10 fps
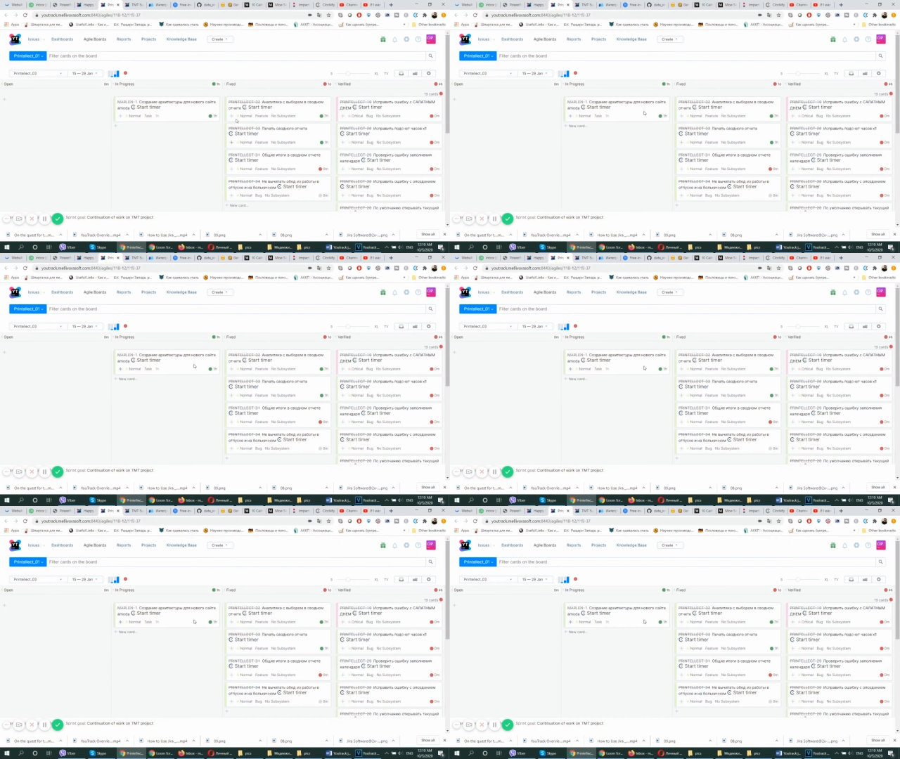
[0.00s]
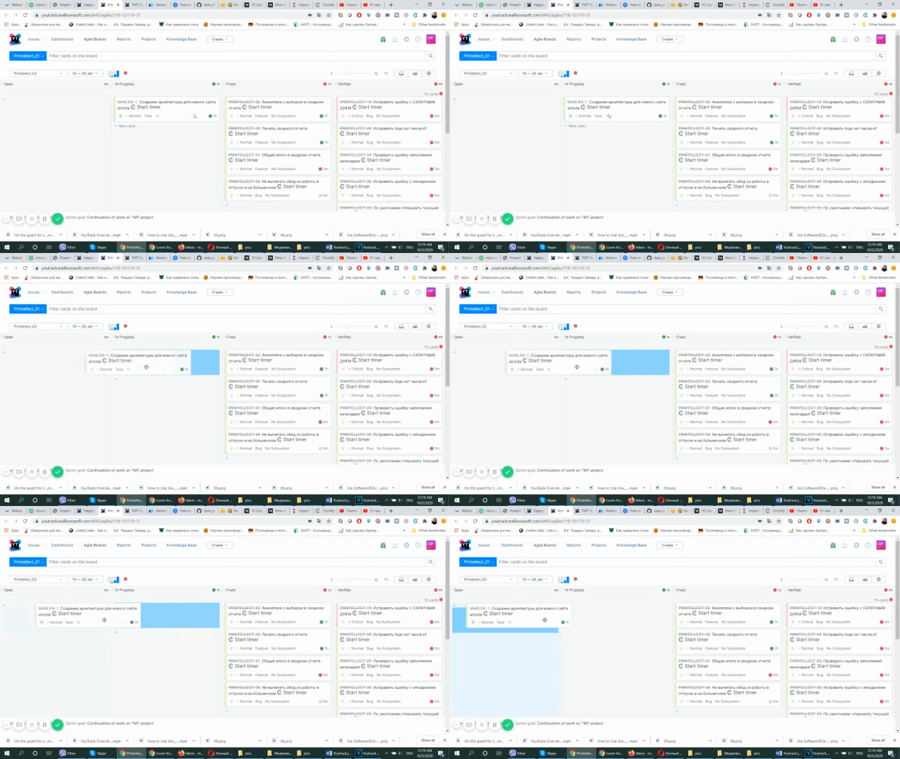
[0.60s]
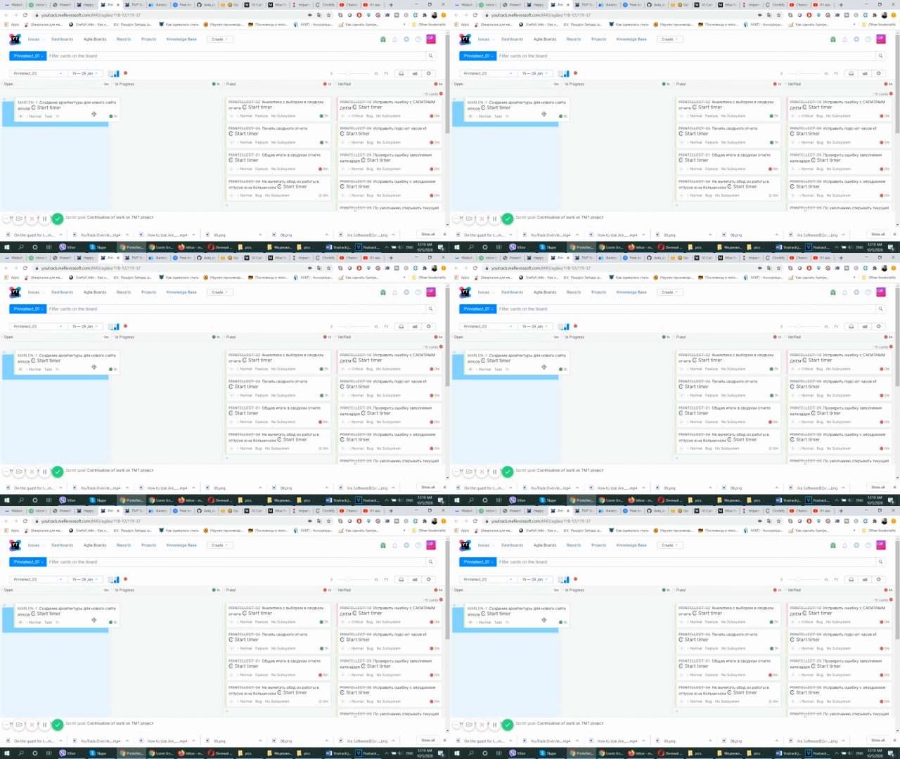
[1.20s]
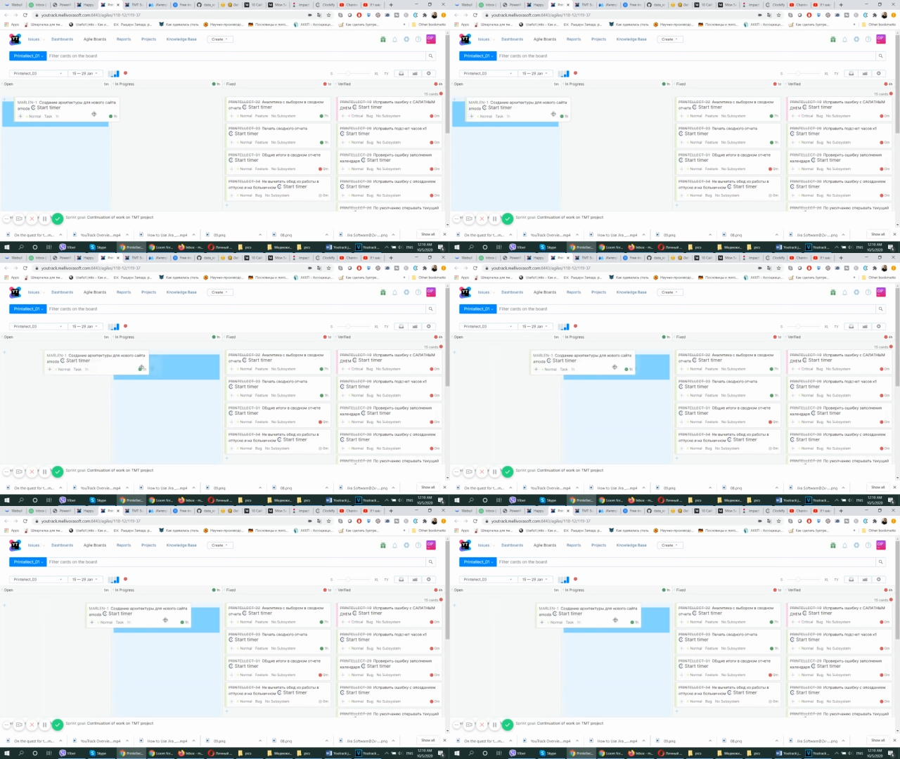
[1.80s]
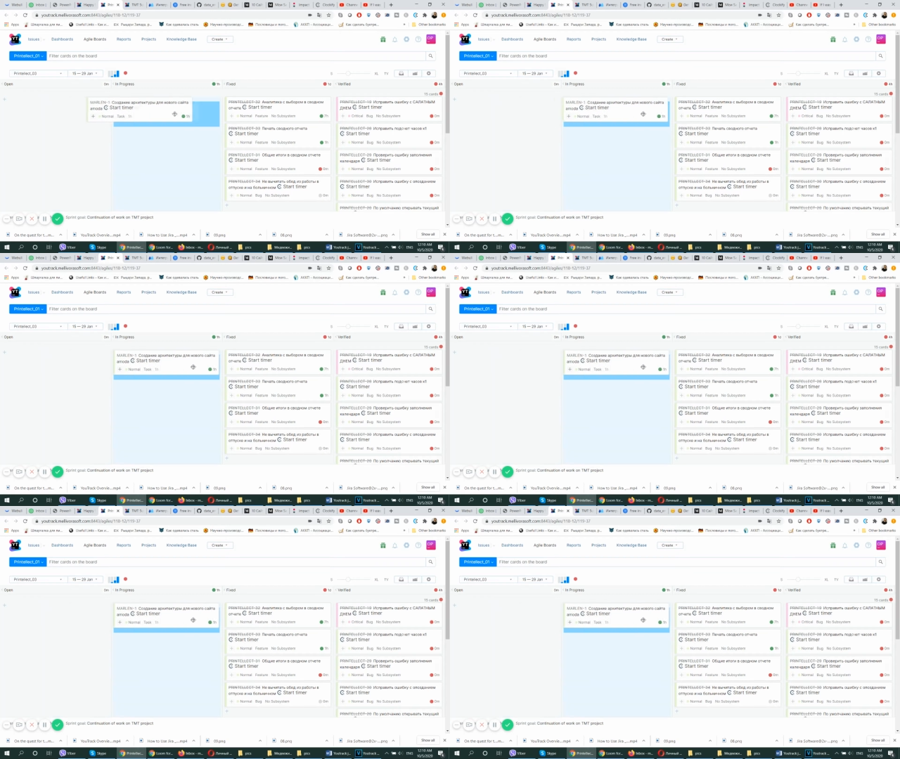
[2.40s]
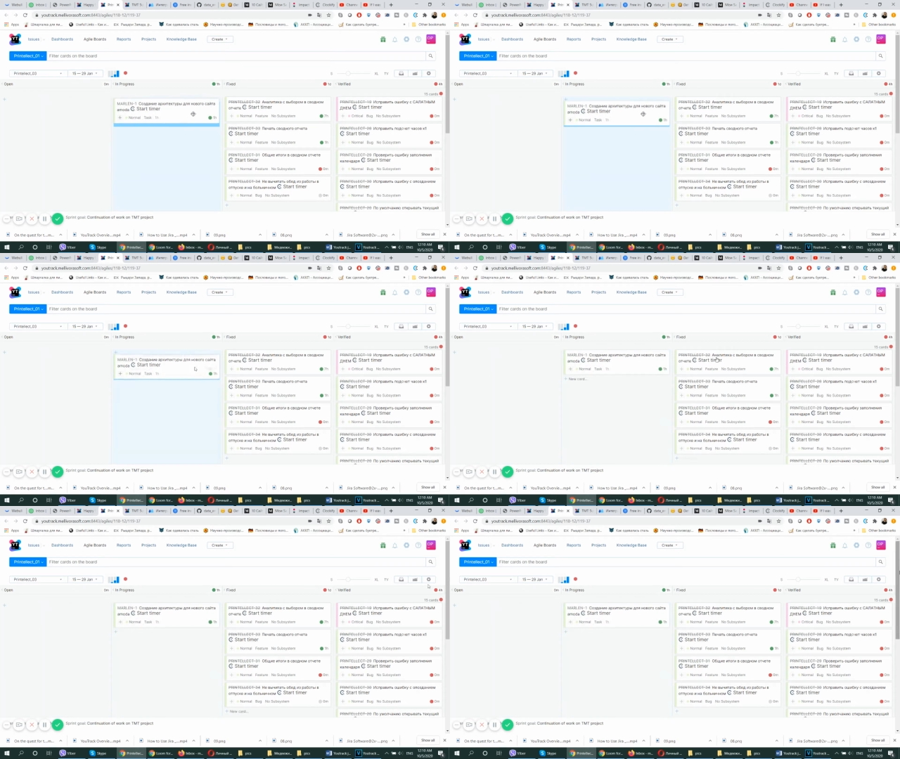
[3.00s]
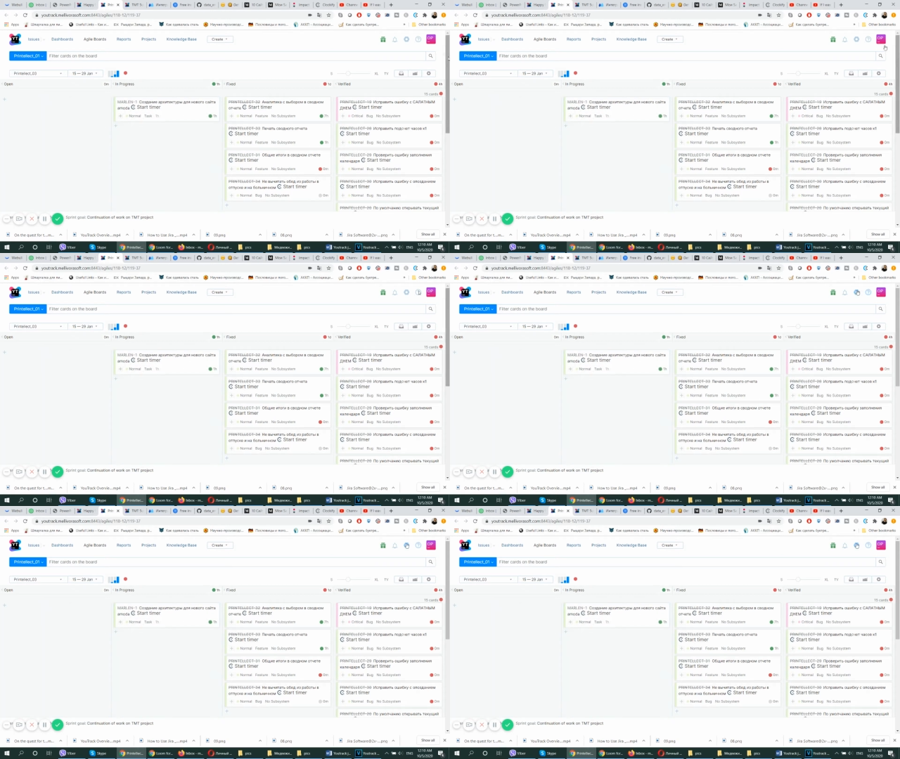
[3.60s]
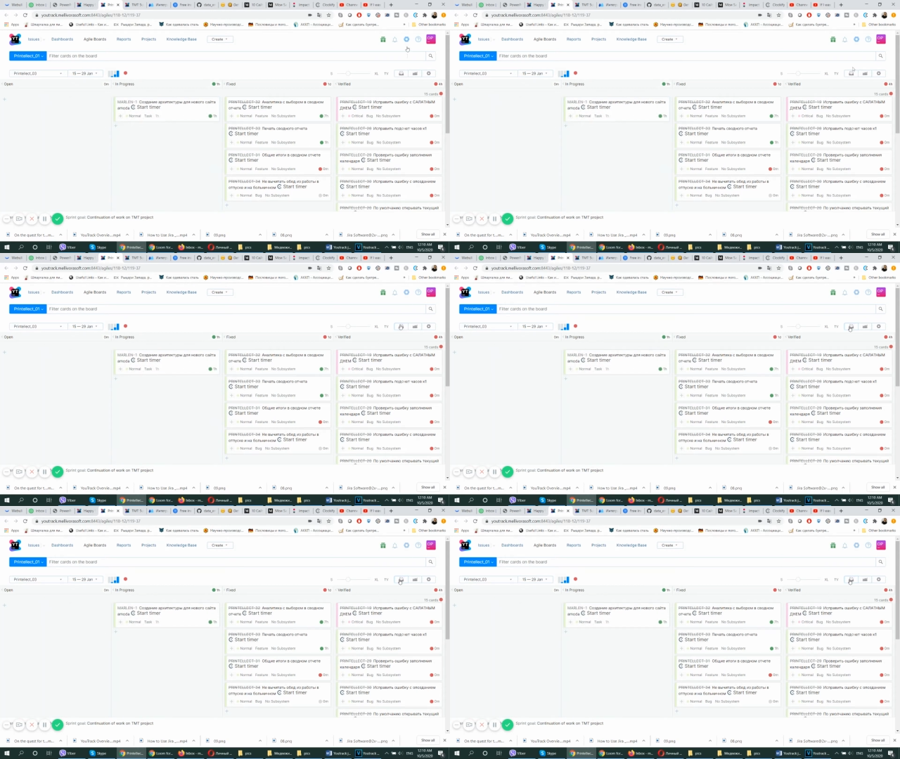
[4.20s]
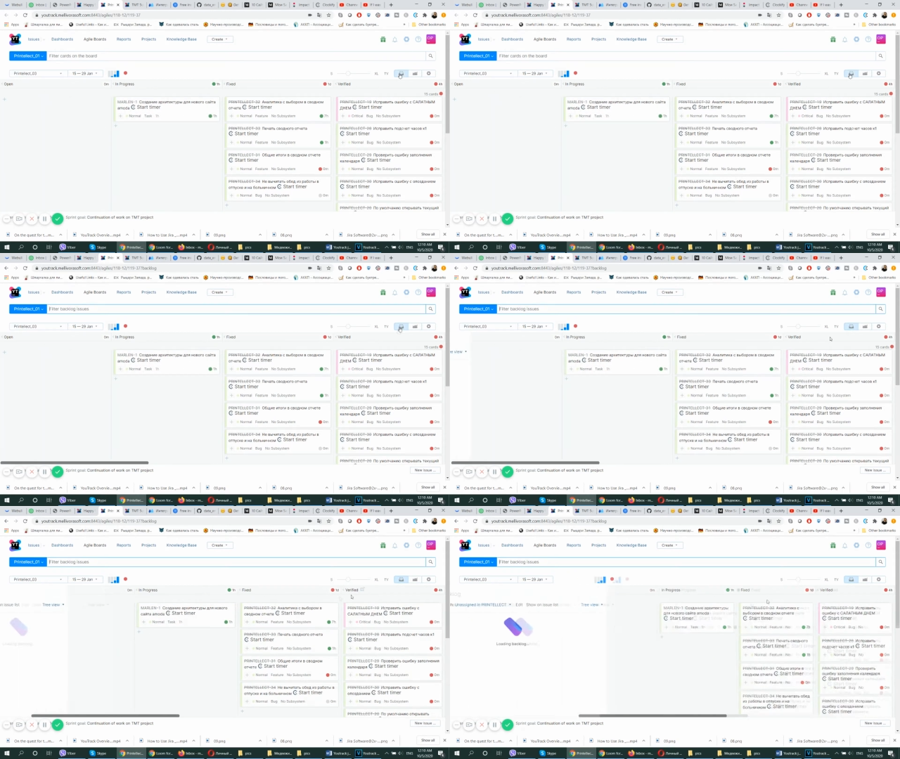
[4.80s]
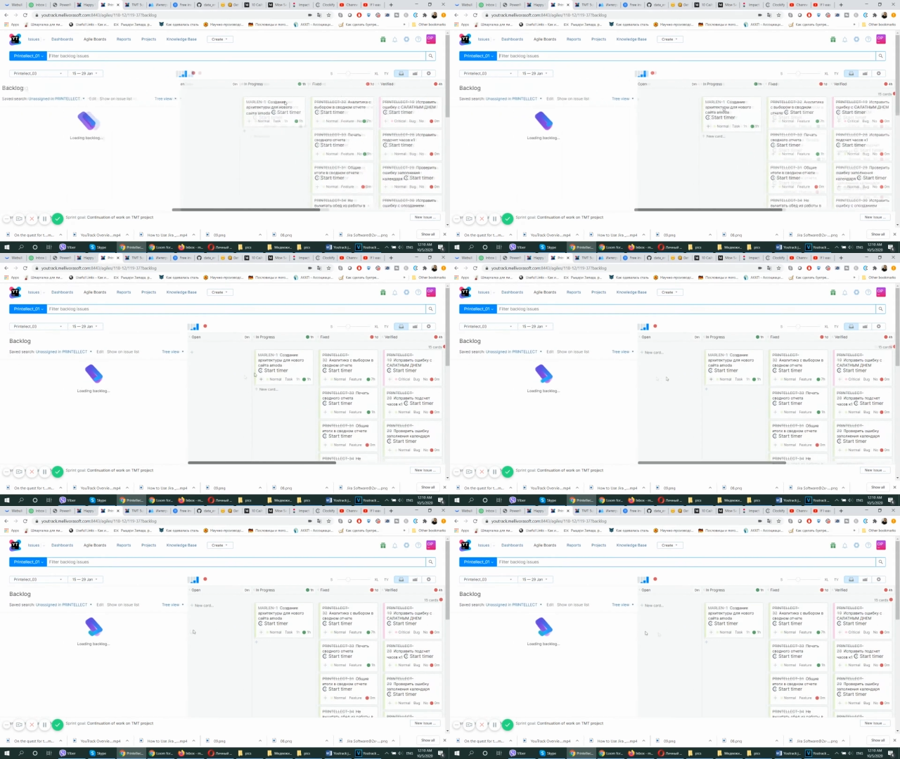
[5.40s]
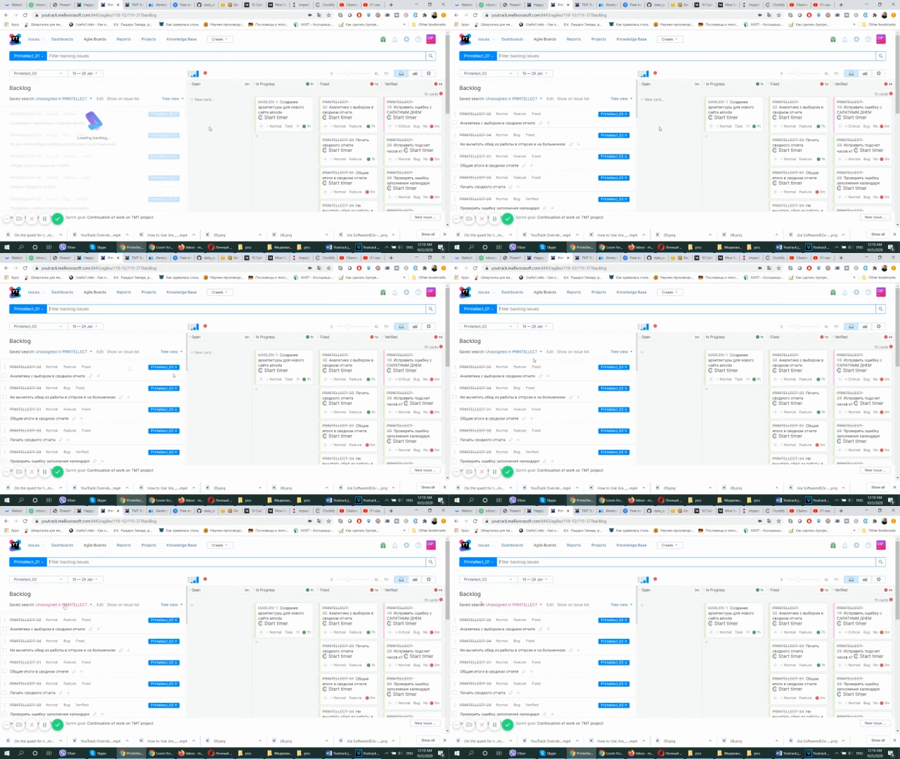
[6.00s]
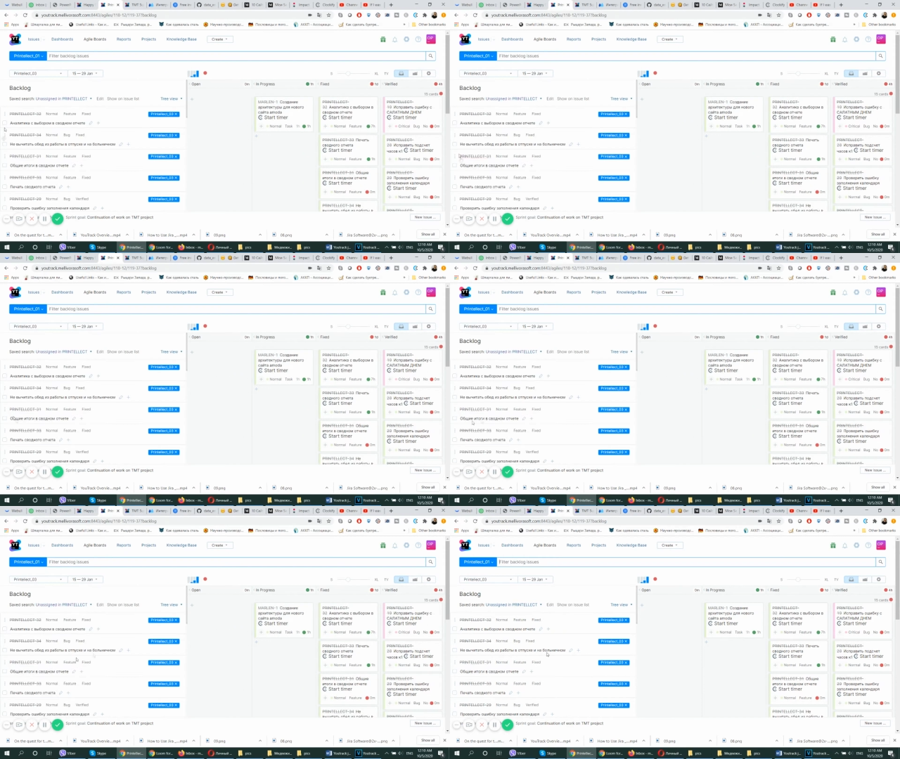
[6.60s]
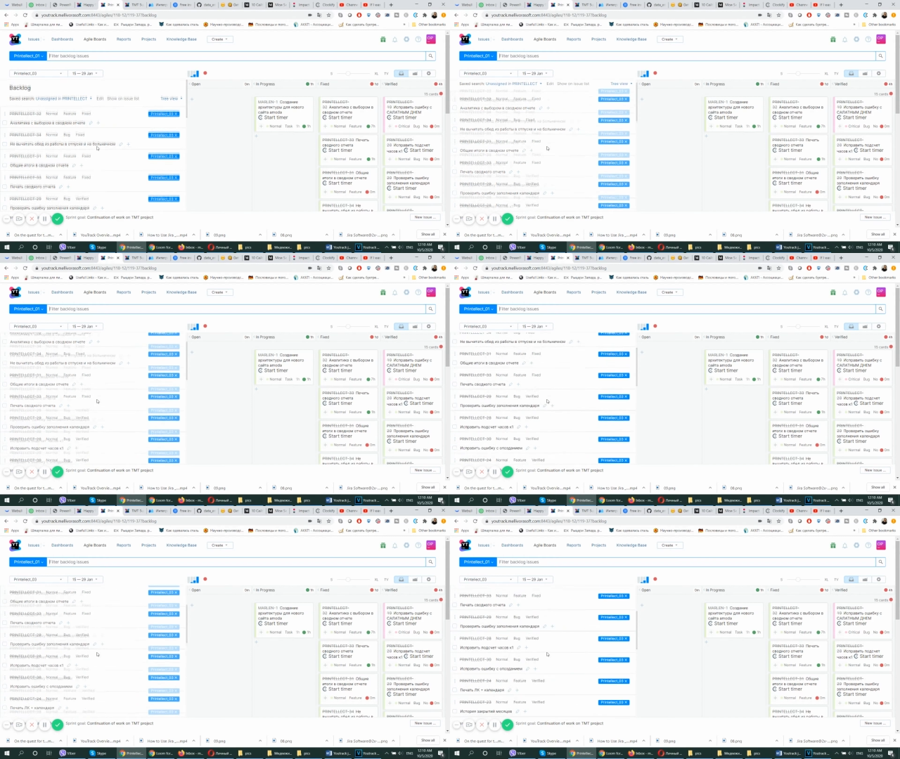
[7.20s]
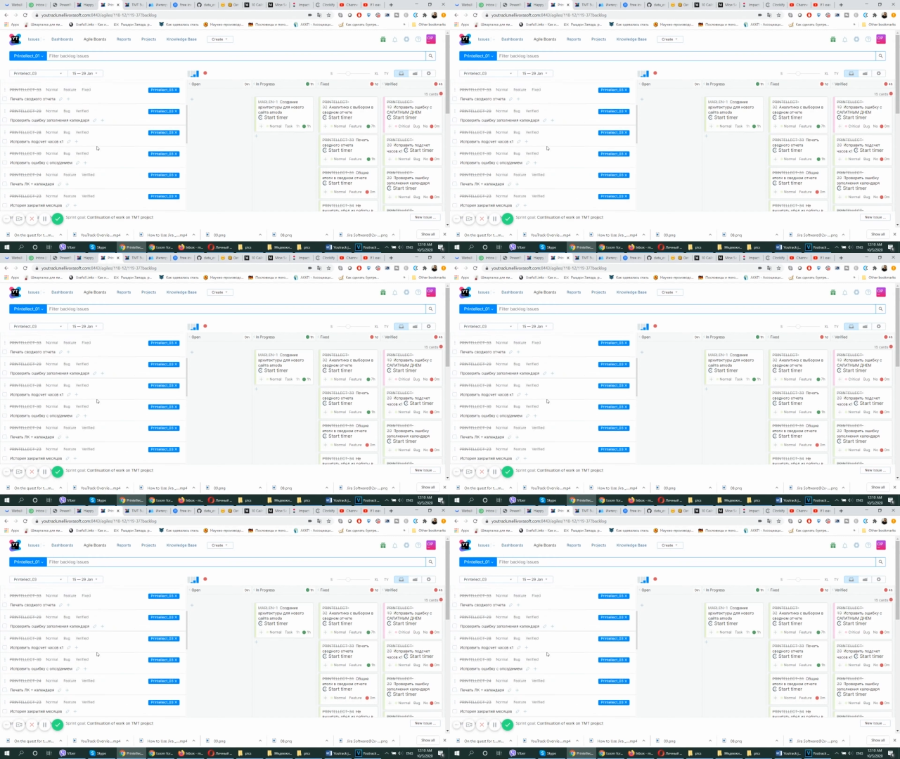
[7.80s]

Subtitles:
No face is visible, so there are no lips to read.